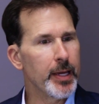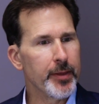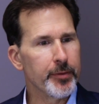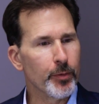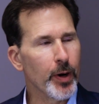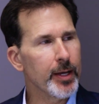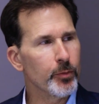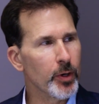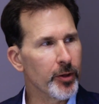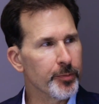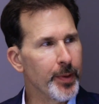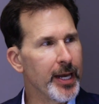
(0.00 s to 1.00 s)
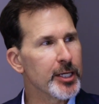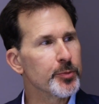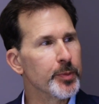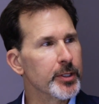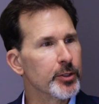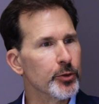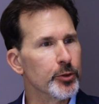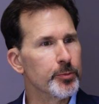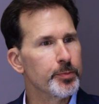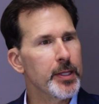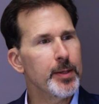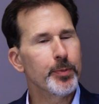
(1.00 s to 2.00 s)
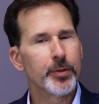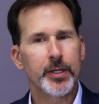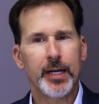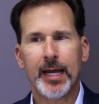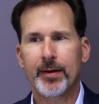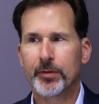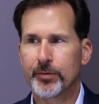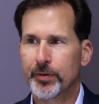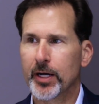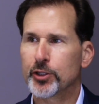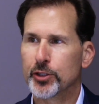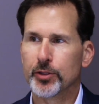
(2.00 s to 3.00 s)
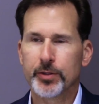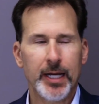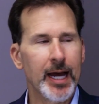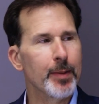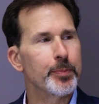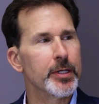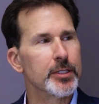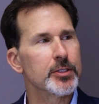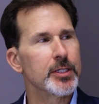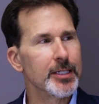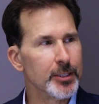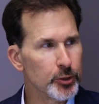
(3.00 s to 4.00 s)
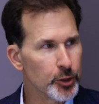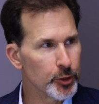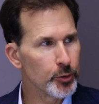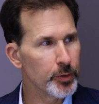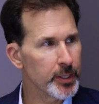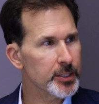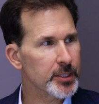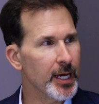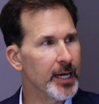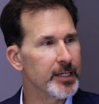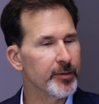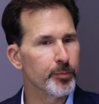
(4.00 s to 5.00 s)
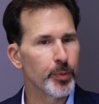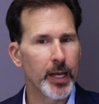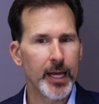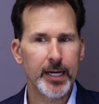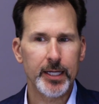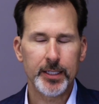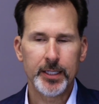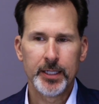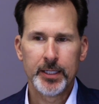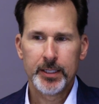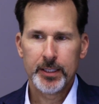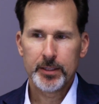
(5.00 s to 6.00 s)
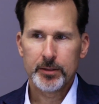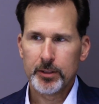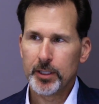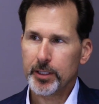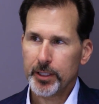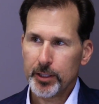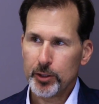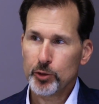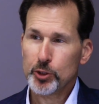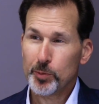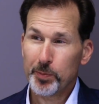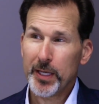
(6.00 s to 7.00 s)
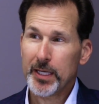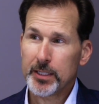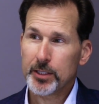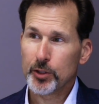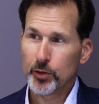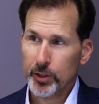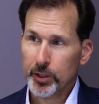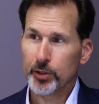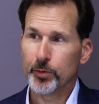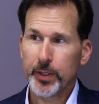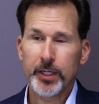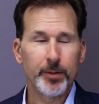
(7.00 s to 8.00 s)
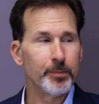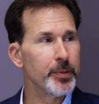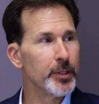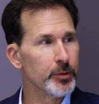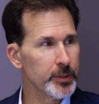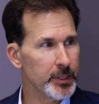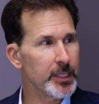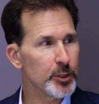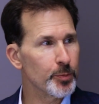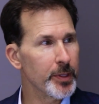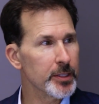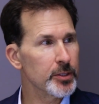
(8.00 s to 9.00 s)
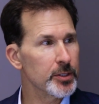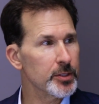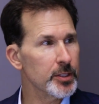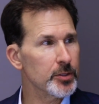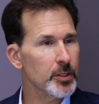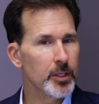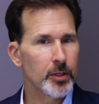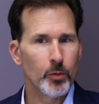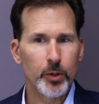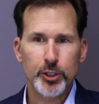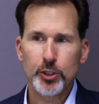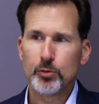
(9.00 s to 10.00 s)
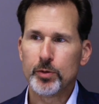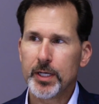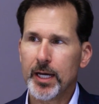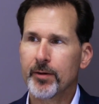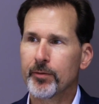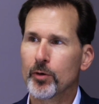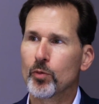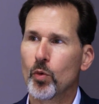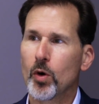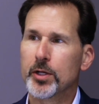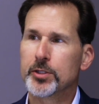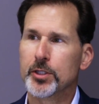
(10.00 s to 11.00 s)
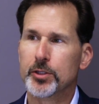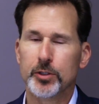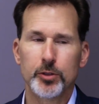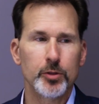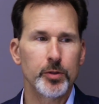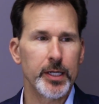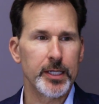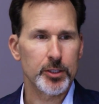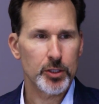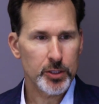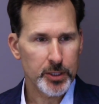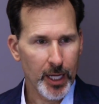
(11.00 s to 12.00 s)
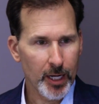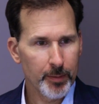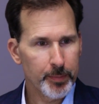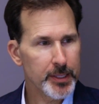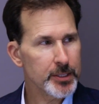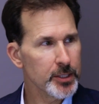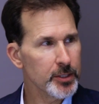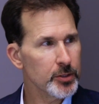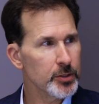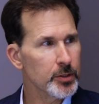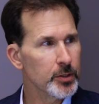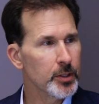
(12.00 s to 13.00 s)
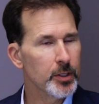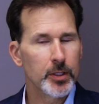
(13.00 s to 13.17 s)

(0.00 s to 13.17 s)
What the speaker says: and the right wealth management group, people that have the functional competency to do this kind of planning. Look, you spend your career building these businesses. What you never want to do is sell a business